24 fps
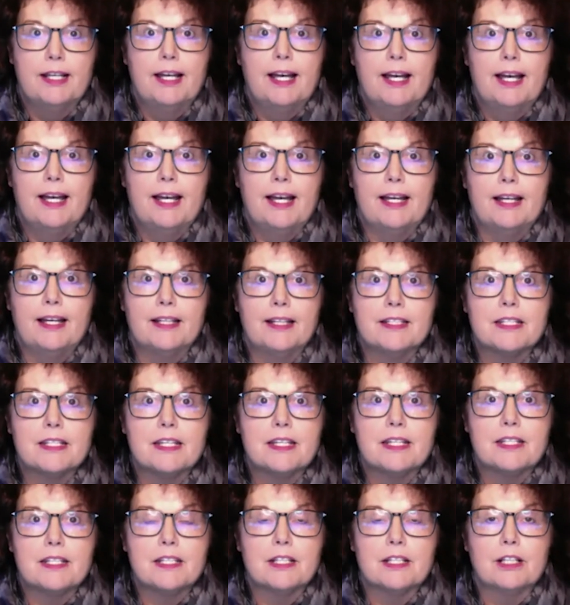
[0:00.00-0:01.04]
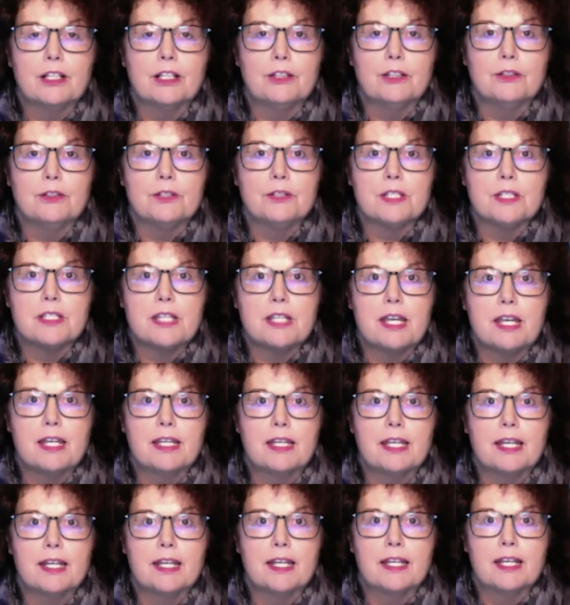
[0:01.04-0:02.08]
And it includes
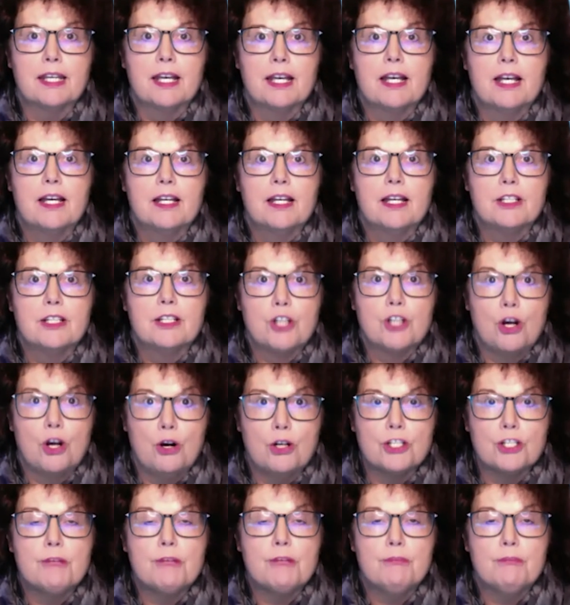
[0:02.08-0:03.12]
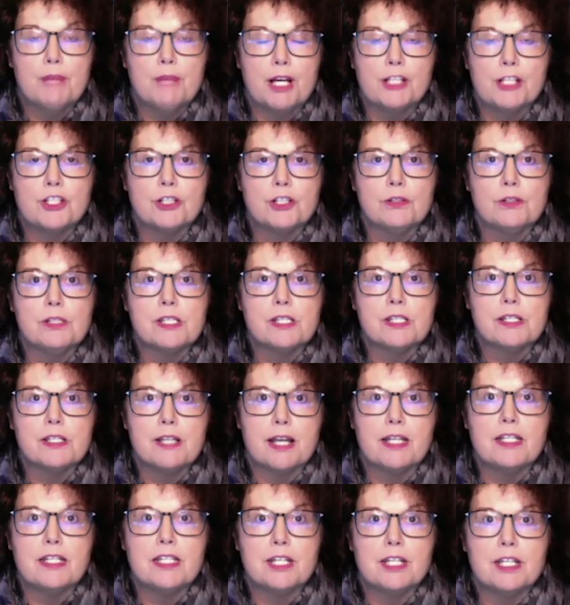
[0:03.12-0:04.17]
taking taught modules,
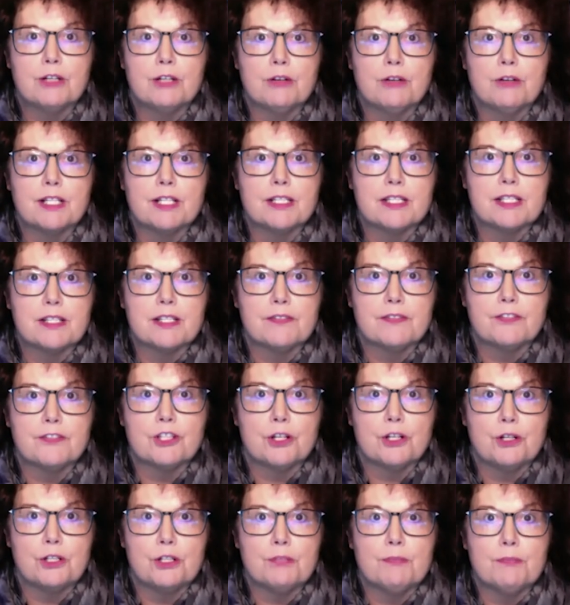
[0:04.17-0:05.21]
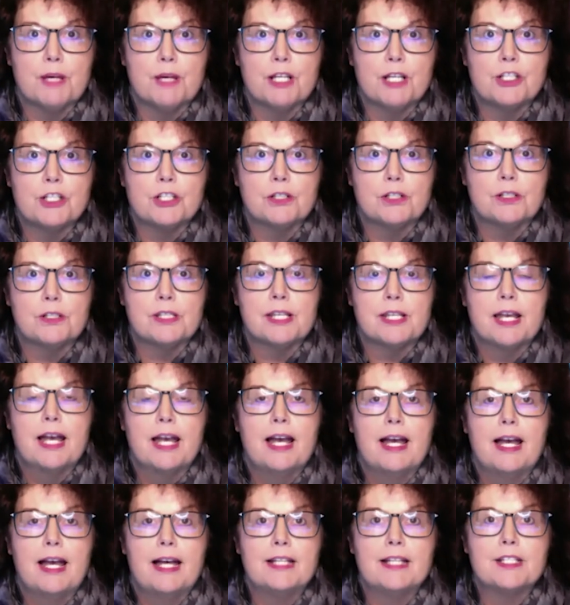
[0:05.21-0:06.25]
90 credits of taught modules,
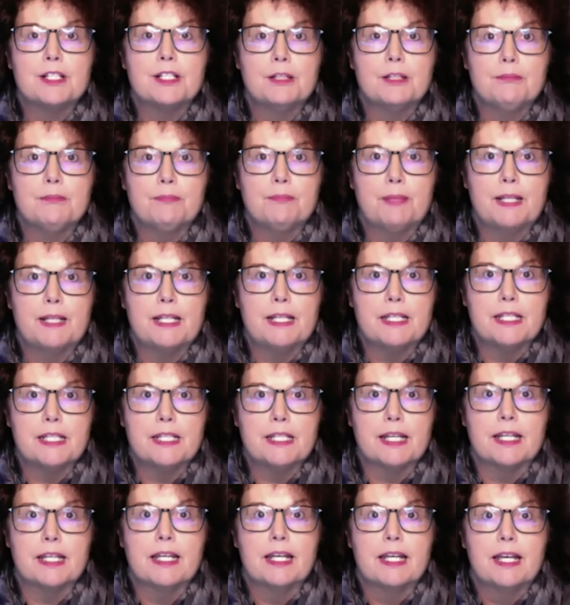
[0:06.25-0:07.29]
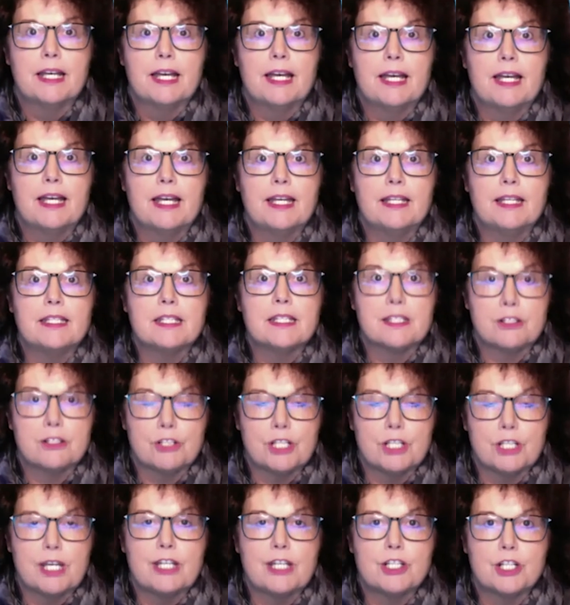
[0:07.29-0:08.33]
and completing a
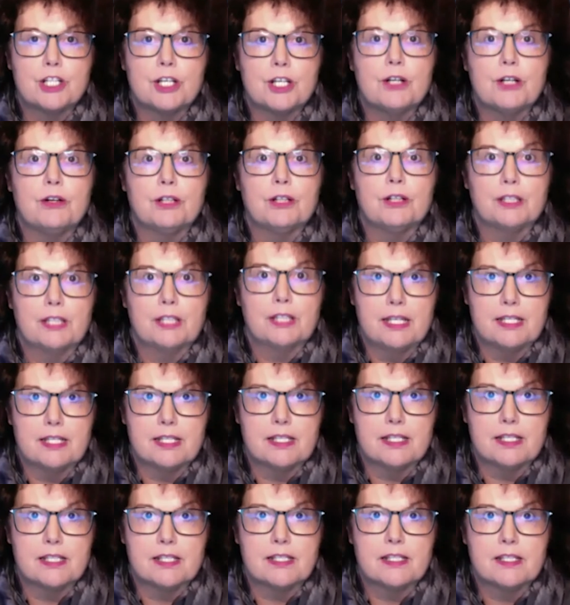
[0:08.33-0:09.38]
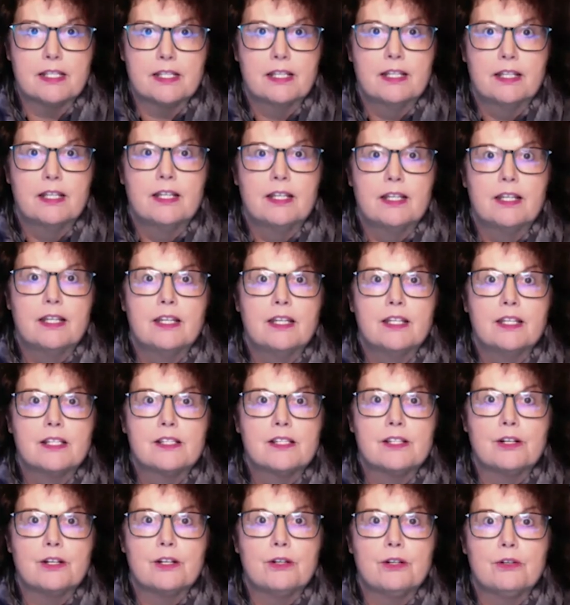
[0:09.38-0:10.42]
dissertation or thesis.
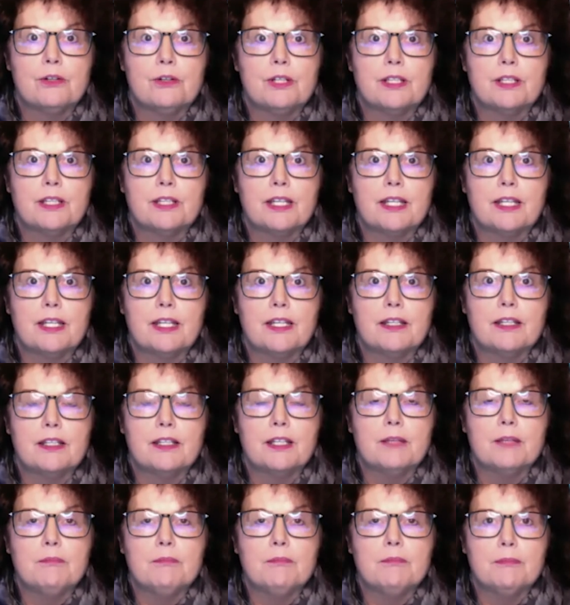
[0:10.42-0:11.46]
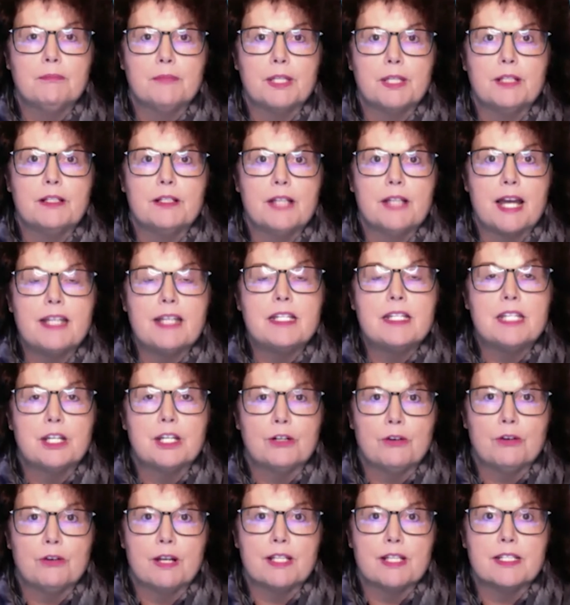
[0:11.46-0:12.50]
So the 90
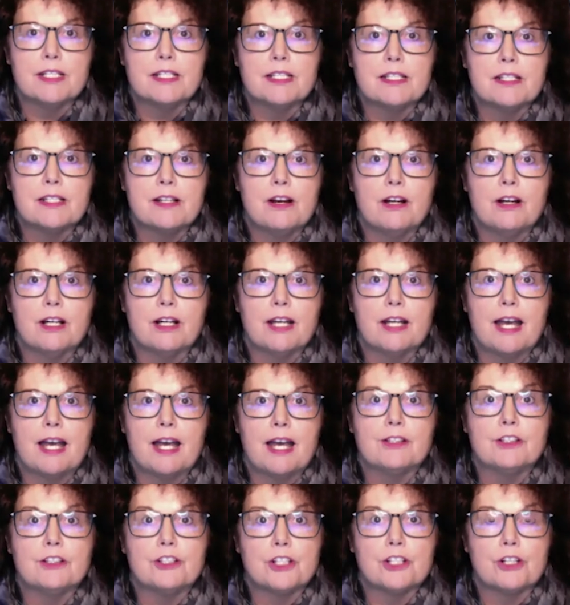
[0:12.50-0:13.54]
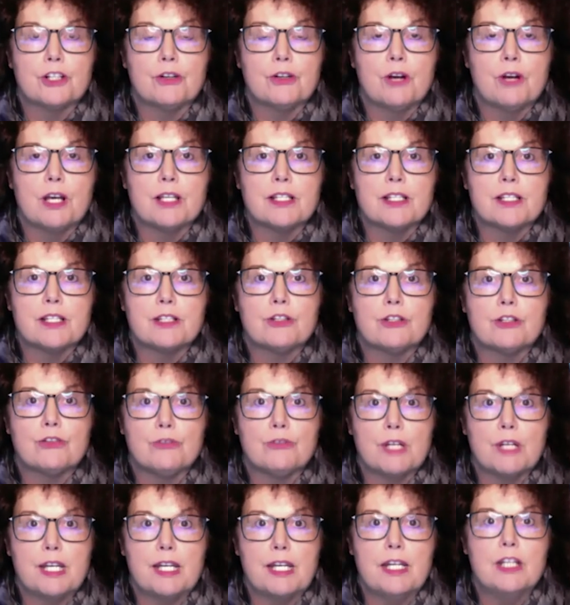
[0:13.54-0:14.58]
credits are gathered across
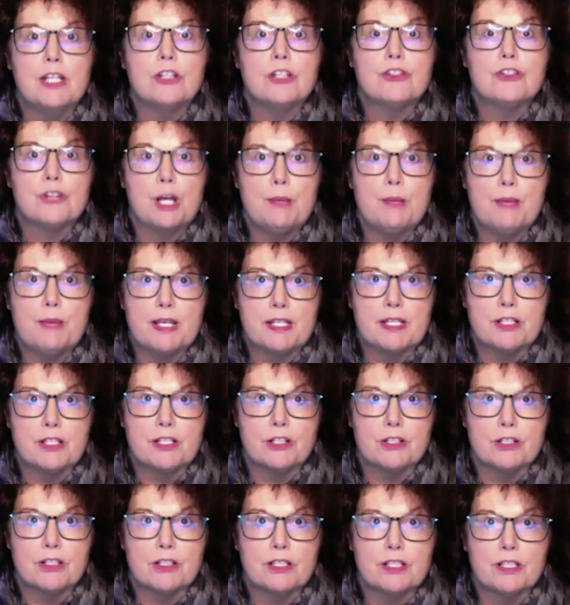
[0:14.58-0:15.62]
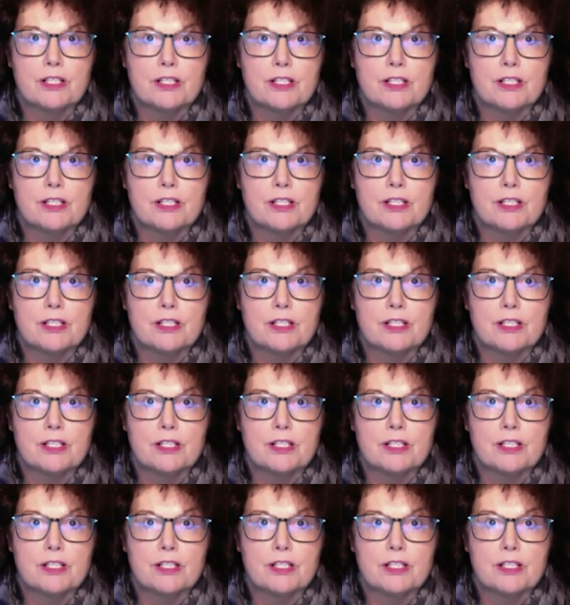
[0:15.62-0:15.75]
3 trimesters.